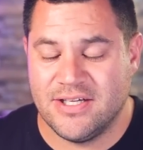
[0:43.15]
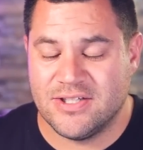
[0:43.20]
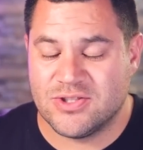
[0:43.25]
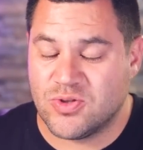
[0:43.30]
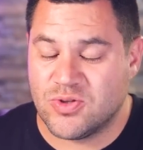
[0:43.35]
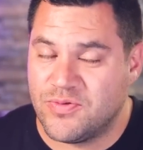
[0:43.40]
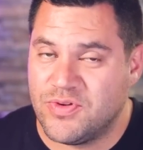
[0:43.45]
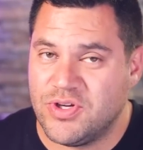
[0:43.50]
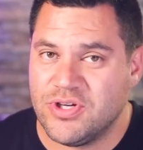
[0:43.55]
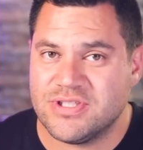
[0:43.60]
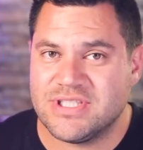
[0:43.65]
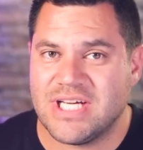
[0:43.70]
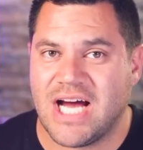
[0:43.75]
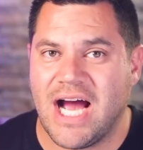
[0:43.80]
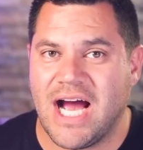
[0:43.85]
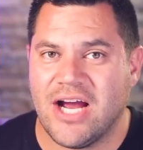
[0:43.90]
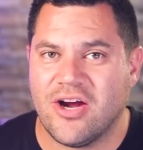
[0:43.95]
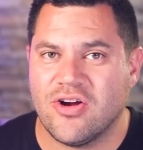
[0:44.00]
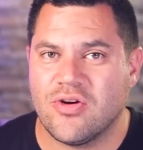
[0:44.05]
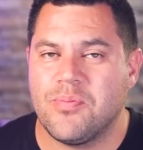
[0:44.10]
So if you're
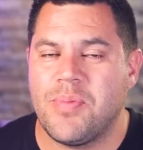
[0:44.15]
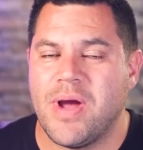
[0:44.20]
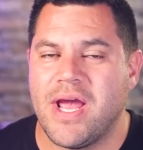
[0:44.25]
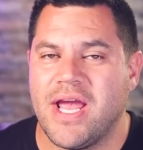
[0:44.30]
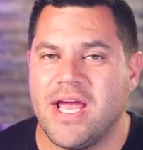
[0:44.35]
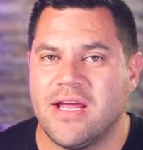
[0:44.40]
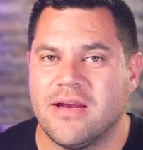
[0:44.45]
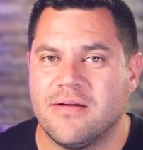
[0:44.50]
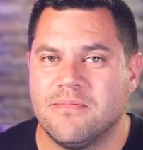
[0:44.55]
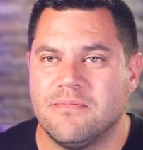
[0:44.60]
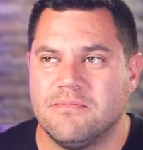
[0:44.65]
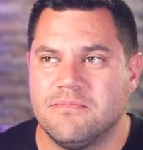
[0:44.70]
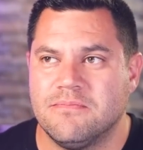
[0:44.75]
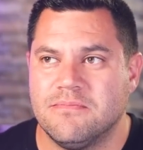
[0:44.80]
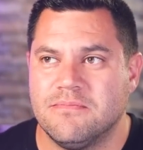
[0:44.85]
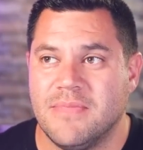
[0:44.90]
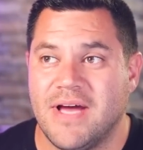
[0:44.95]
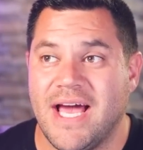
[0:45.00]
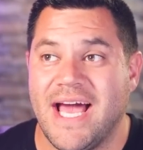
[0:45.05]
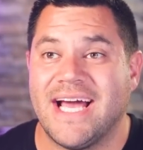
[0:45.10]
tired of paying
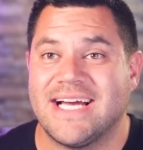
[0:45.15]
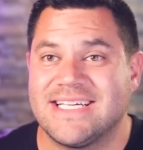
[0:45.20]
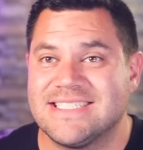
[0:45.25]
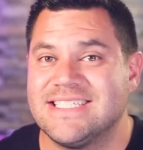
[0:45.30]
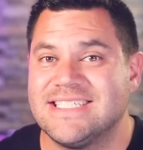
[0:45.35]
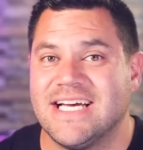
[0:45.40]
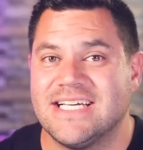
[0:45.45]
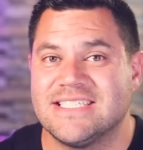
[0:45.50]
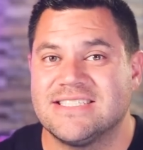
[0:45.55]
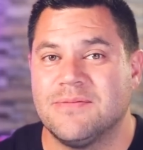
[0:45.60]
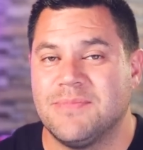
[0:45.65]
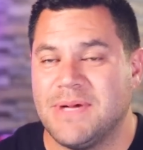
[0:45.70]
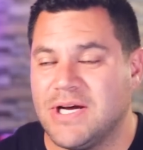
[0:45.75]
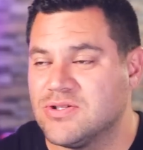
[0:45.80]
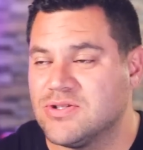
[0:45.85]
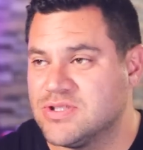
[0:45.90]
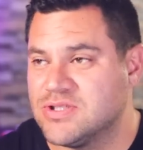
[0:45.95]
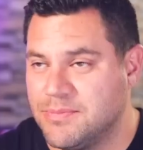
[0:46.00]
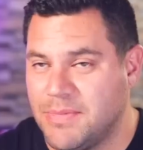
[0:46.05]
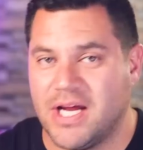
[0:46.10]
excess
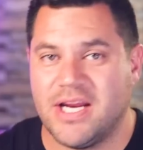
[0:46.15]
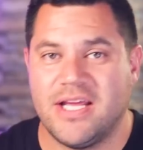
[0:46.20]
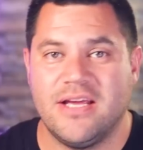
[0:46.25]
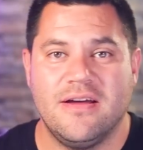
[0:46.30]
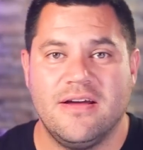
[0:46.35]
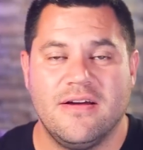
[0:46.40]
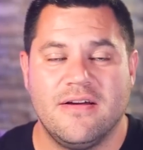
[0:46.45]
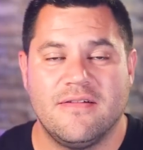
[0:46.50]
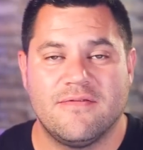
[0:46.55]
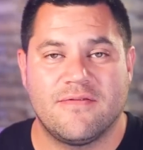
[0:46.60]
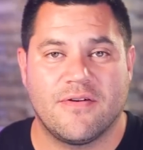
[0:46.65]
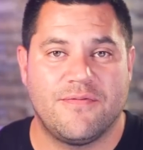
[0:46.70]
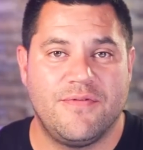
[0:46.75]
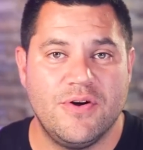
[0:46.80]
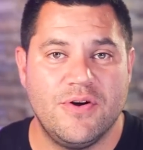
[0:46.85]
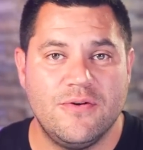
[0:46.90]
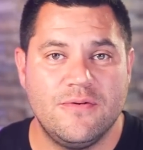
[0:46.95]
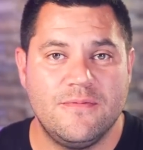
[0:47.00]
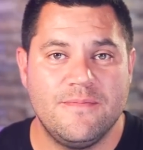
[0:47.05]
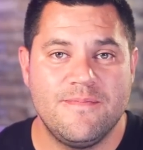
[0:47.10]
amounts of money for
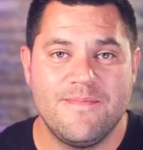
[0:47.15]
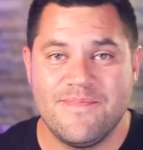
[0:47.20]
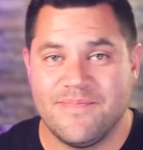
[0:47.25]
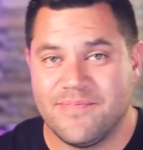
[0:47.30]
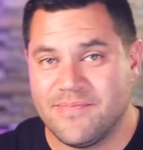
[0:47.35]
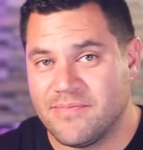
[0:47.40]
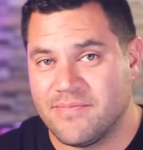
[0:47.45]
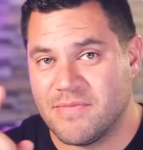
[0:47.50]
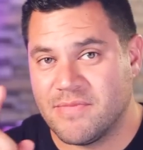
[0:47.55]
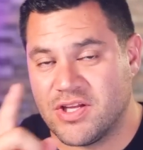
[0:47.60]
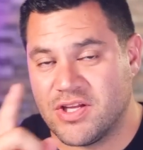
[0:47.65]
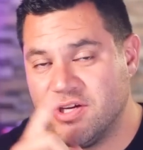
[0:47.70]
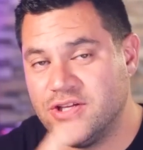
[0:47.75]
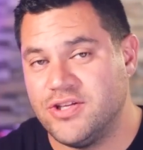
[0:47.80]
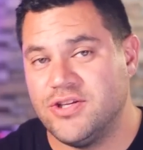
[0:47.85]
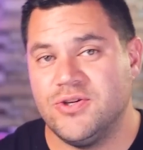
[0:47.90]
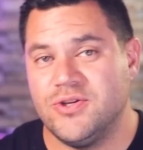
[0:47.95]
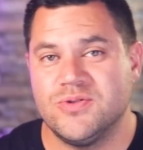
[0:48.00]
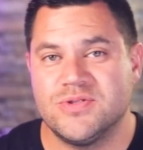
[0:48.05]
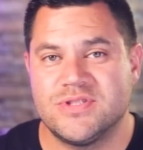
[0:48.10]
food, good
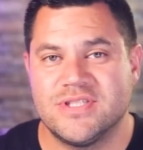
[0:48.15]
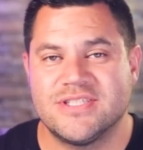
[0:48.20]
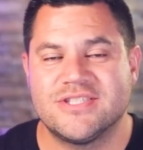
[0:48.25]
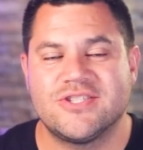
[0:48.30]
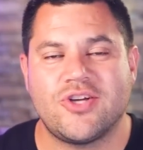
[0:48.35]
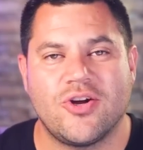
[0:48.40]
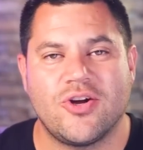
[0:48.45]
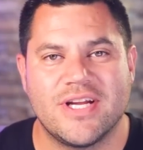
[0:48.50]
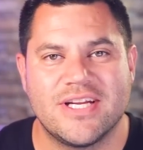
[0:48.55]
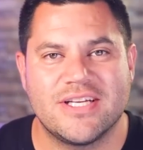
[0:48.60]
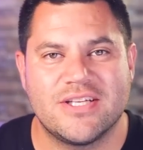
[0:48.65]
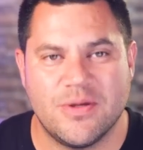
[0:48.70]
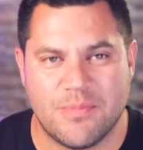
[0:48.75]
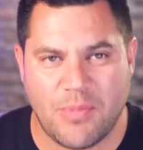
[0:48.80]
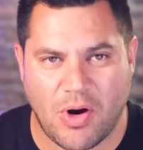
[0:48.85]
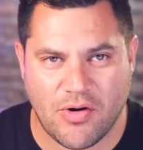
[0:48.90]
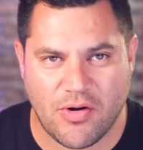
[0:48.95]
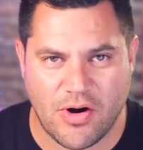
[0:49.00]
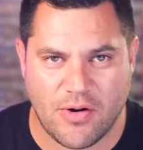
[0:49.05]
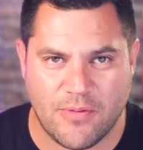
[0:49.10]
news starting
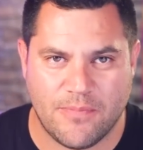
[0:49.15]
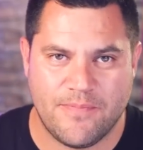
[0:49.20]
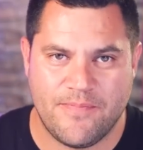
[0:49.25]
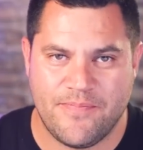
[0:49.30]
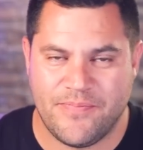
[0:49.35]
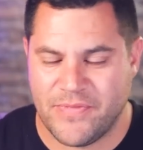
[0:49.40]
tomorrow.